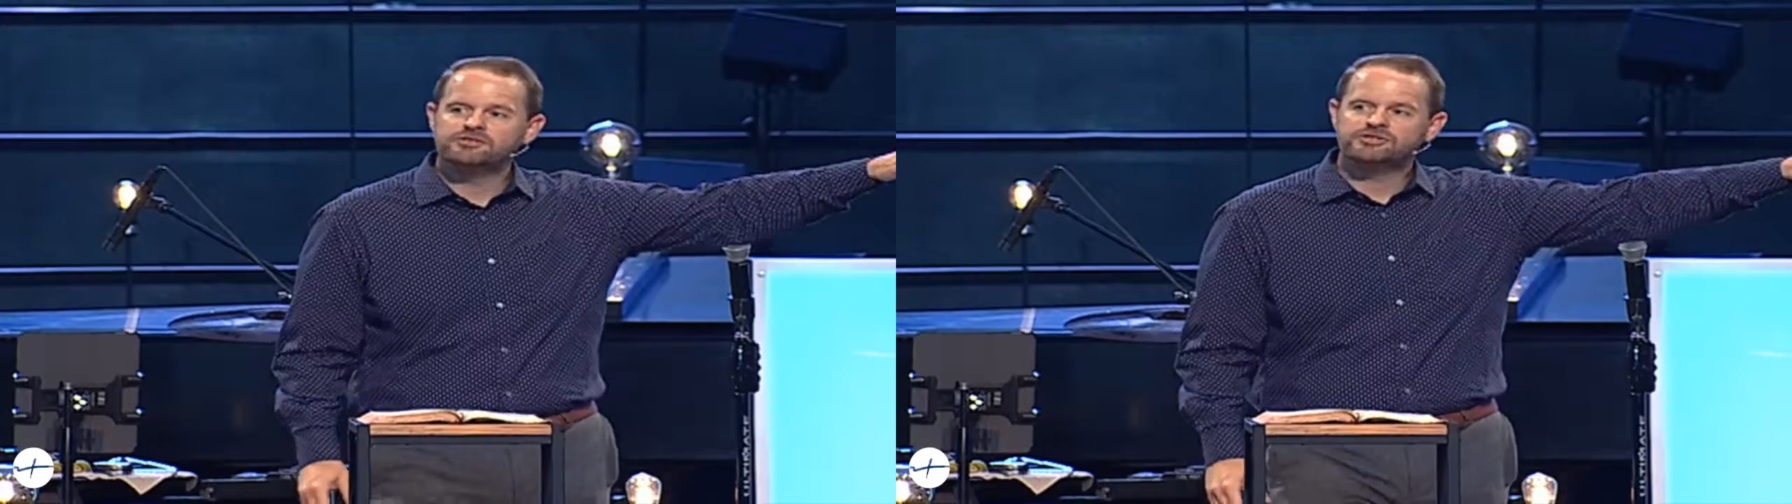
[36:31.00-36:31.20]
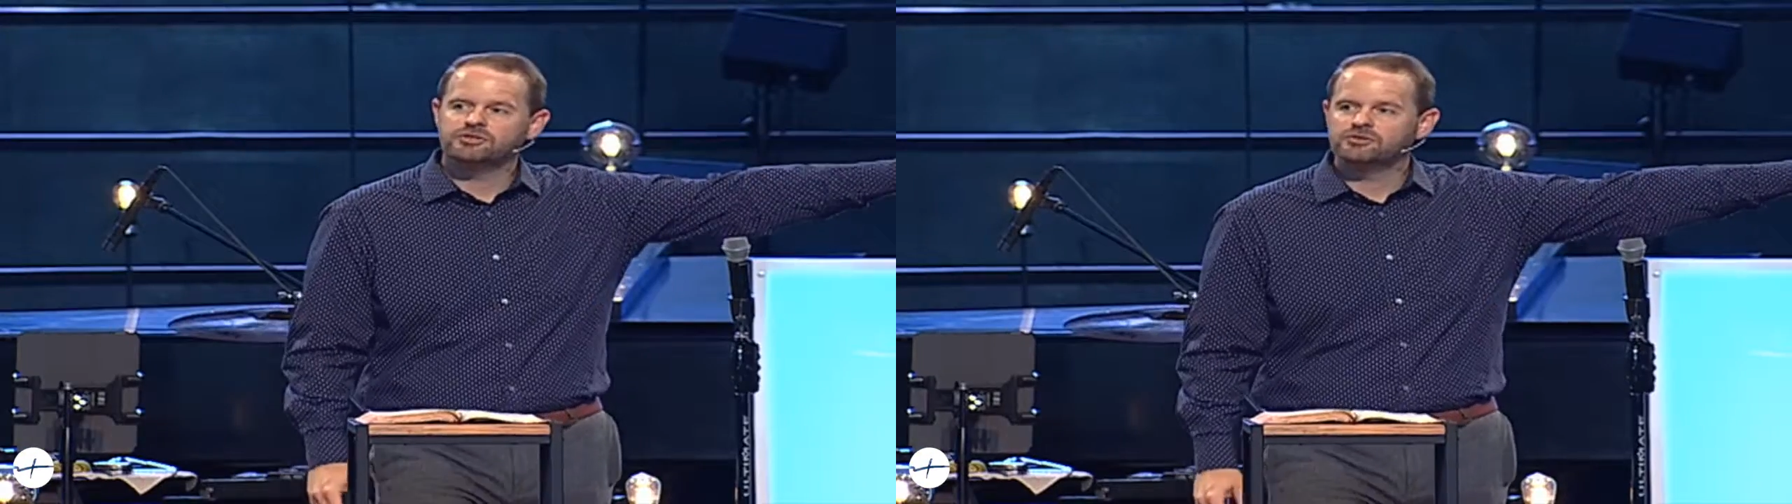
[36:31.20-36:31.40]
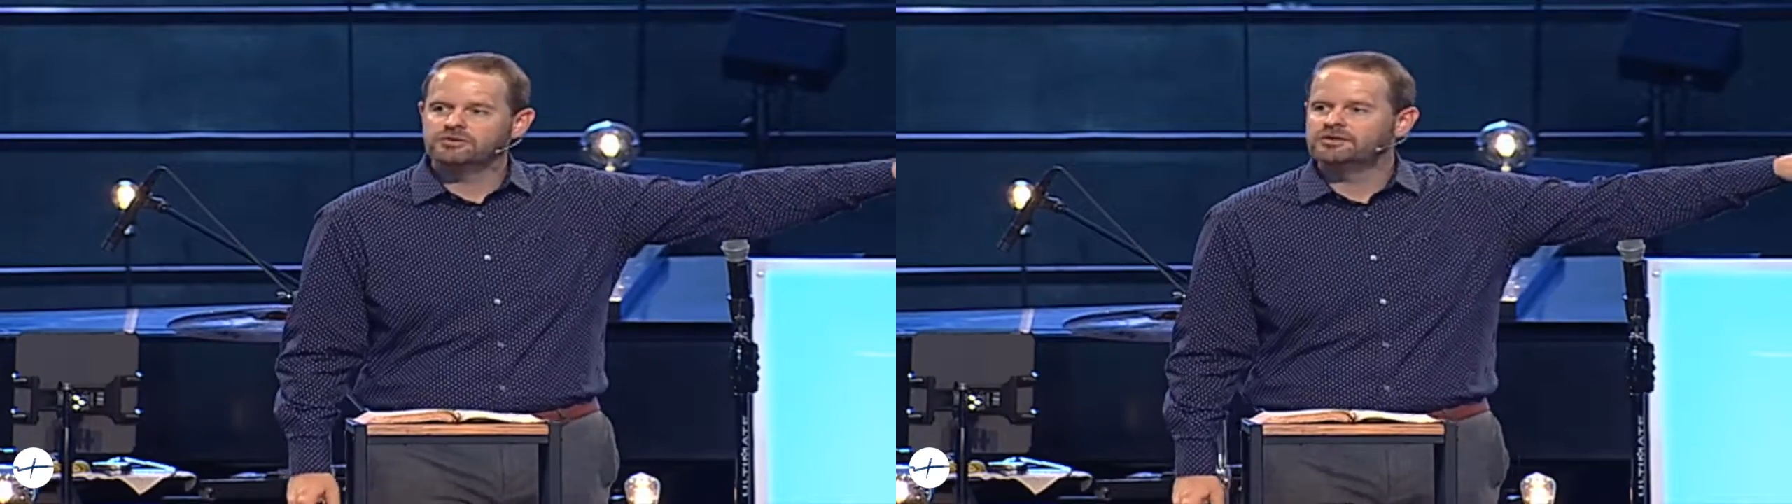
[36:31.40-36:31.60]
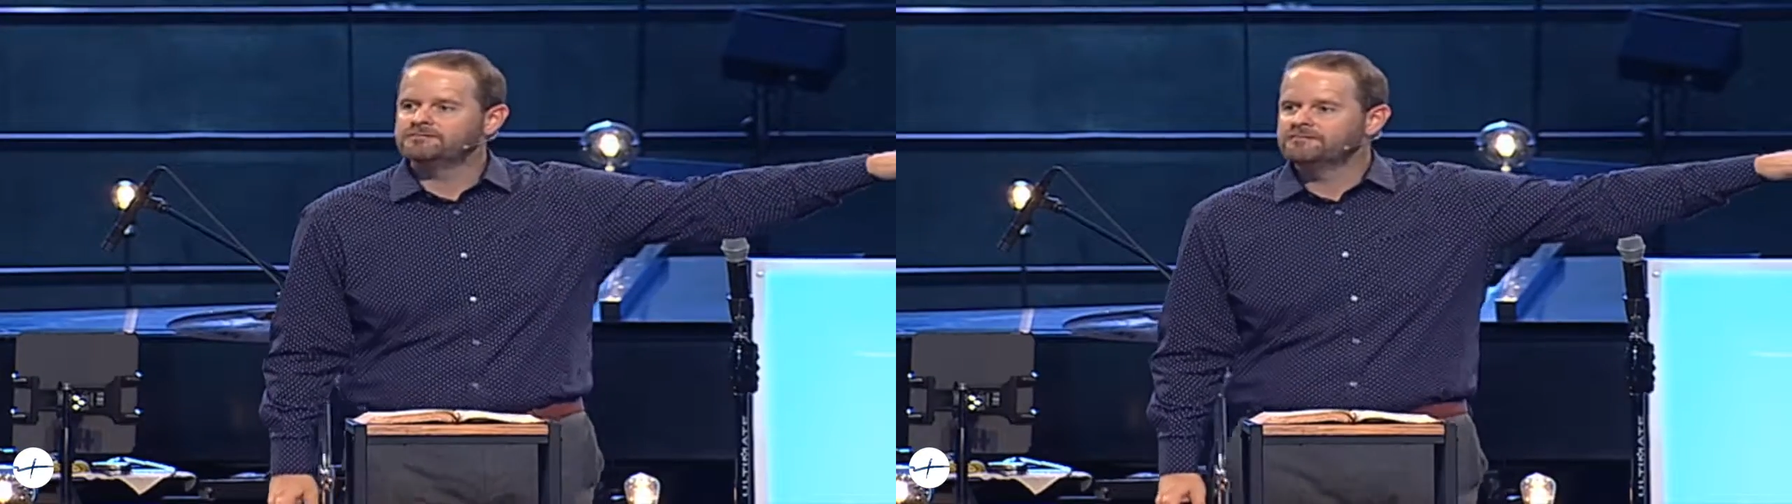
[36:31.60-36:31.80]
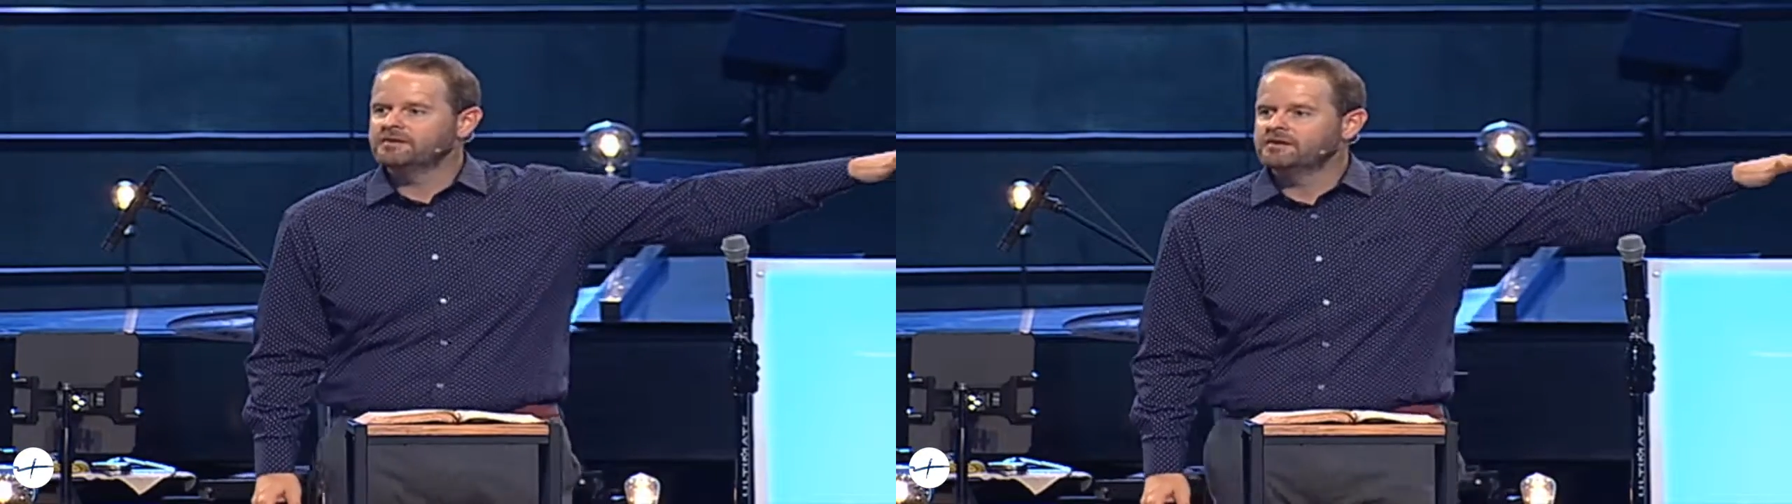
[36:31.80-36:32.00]
children
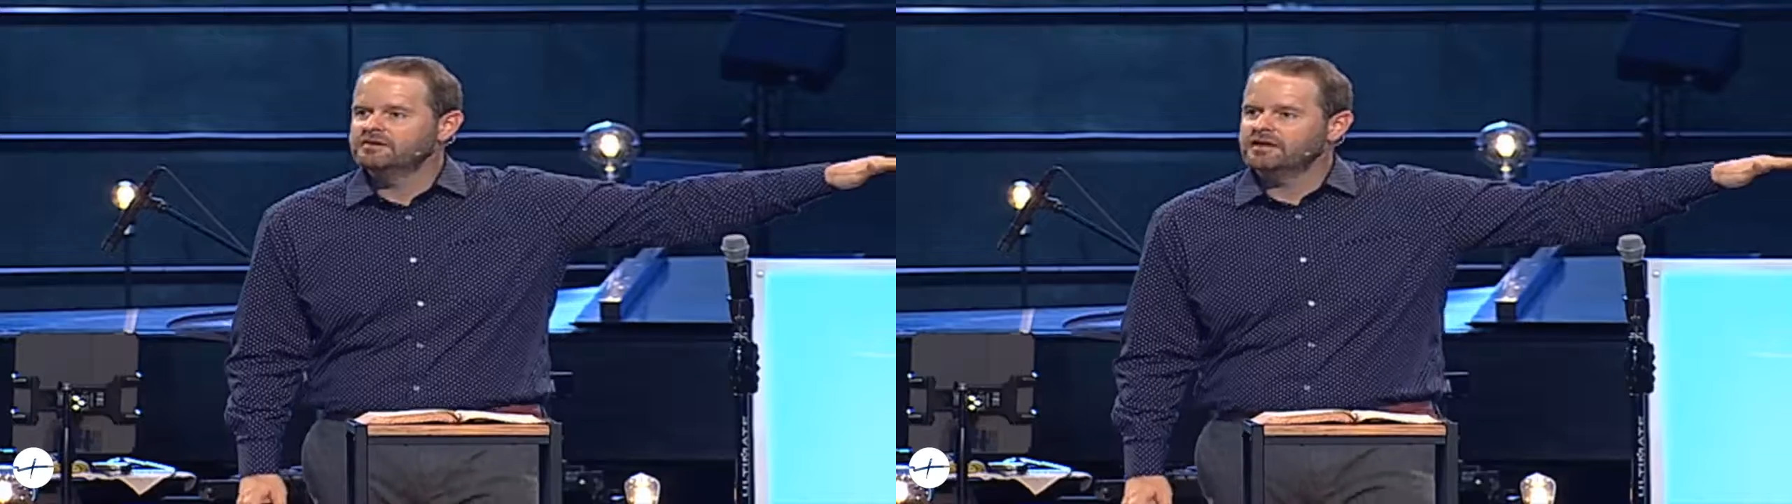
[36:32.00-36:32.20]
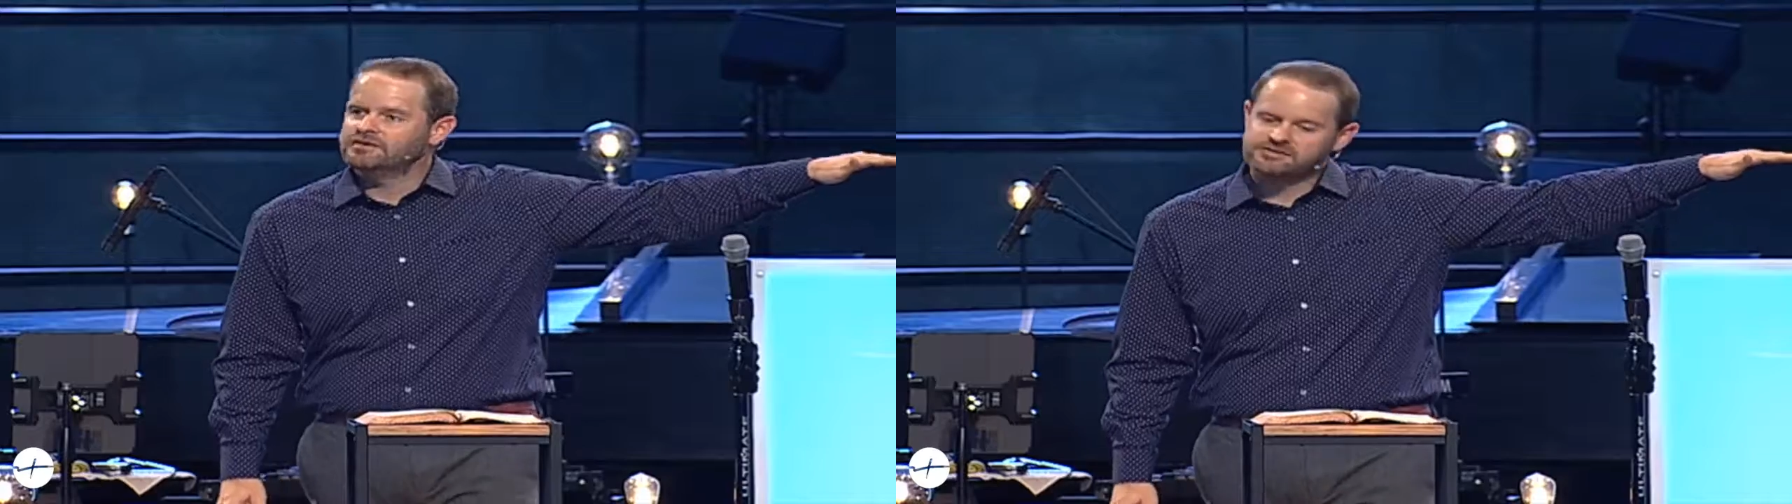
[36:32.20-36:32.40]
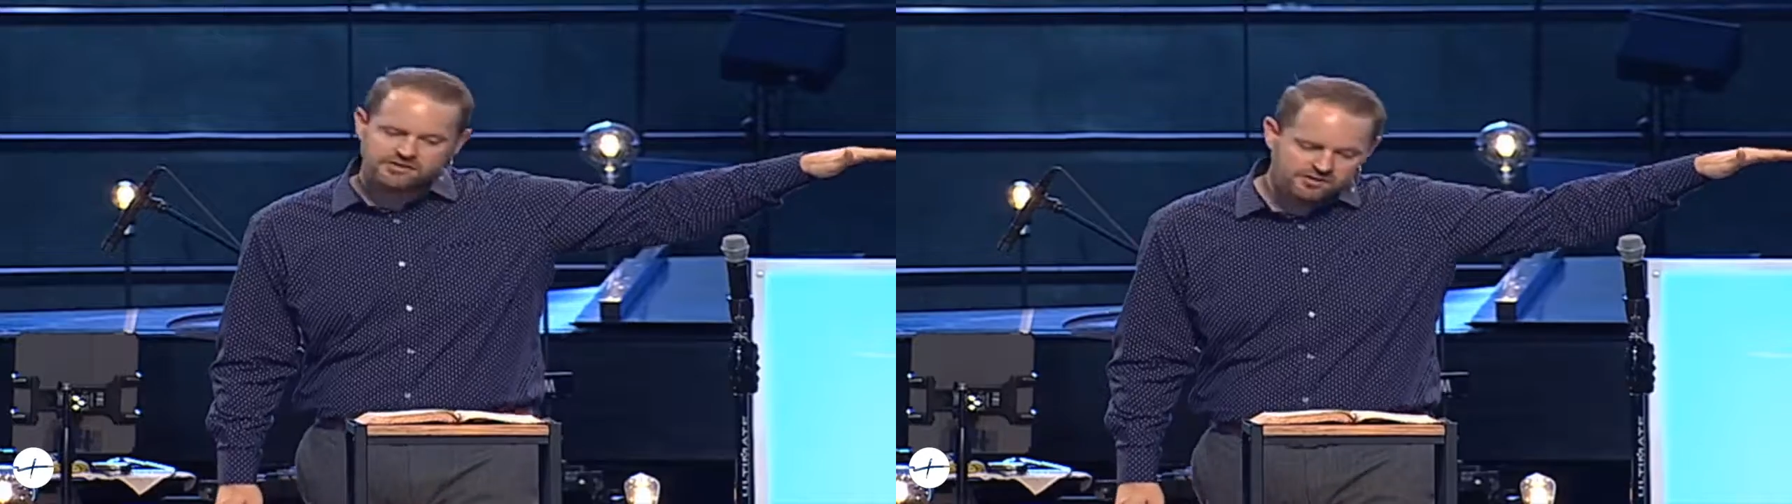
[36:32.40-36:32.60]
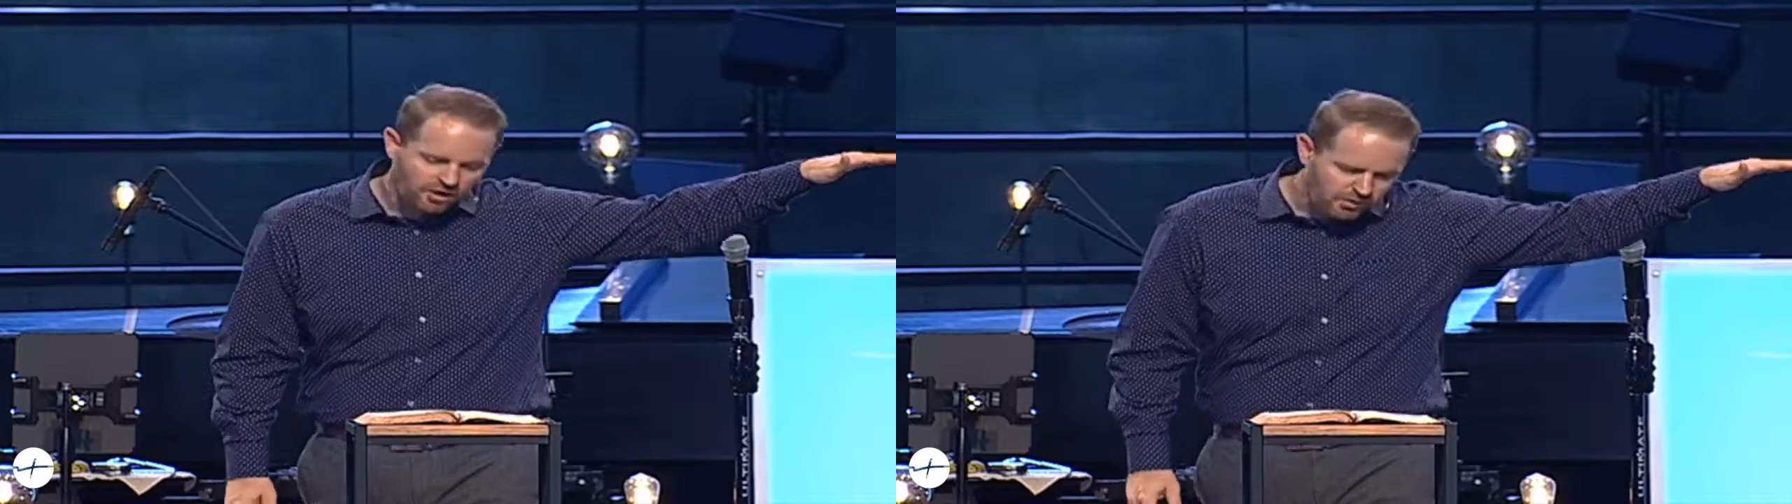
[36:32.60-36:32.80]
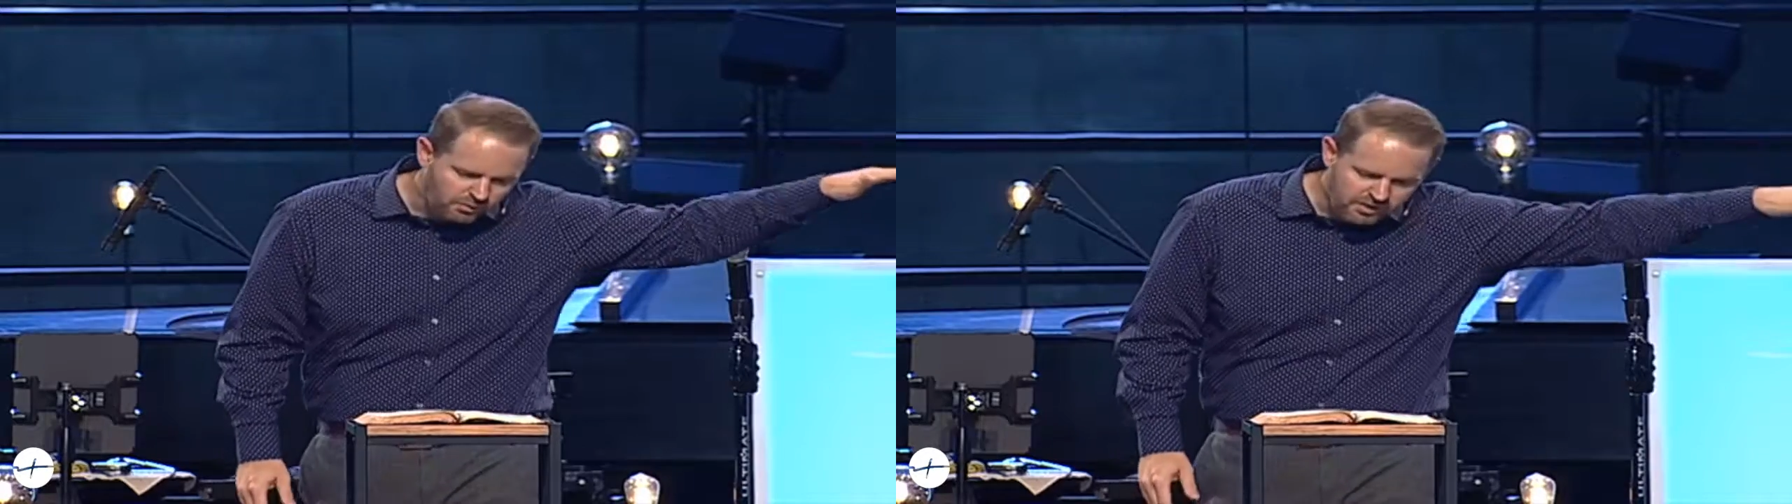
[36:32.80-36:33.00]
that attend
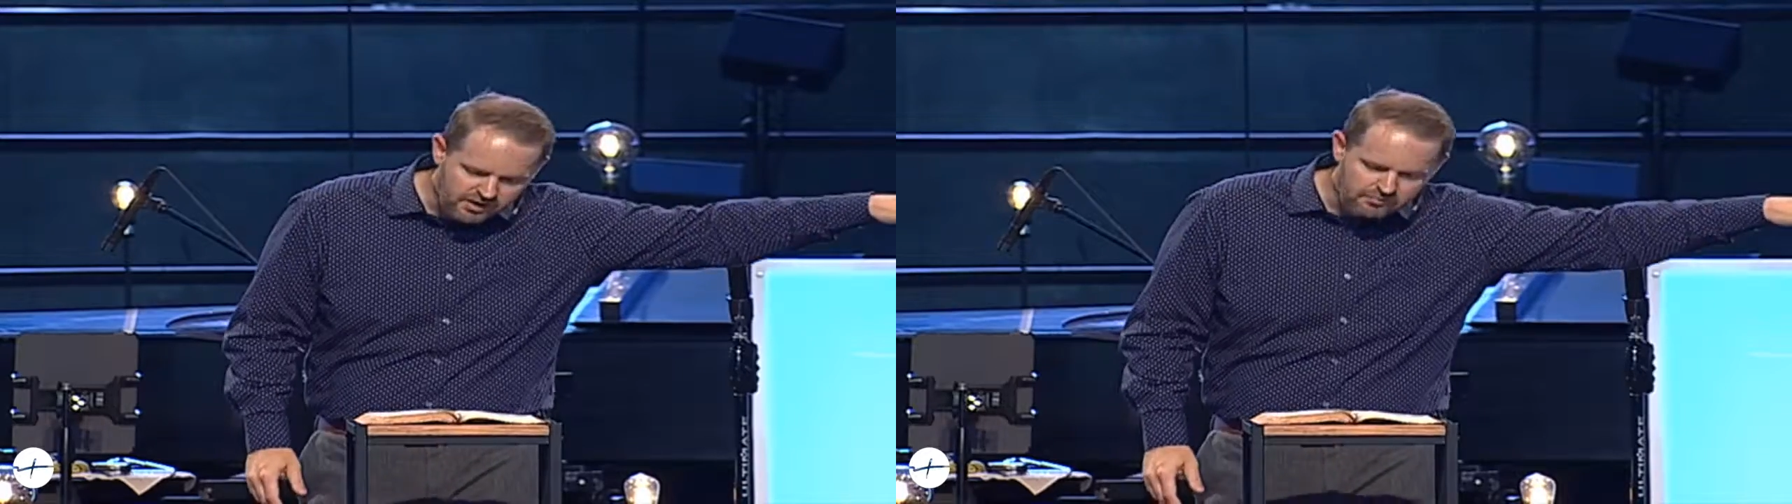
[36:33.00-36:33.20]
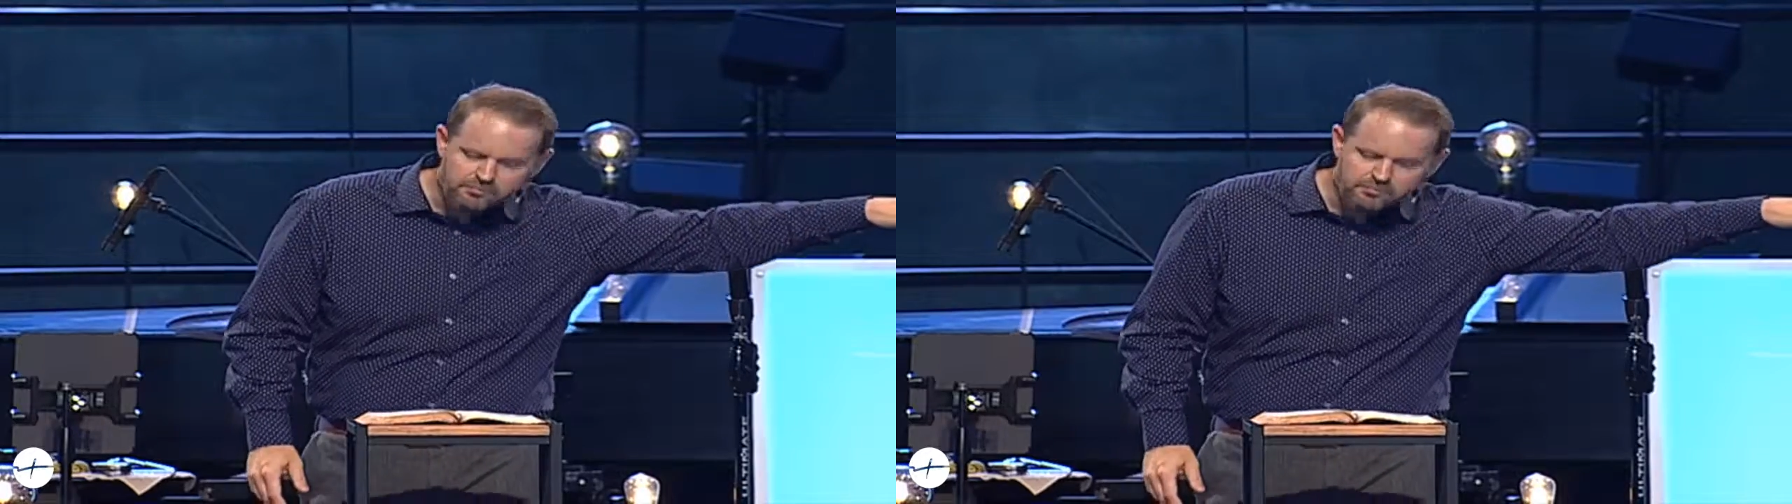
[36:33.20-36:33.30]
our We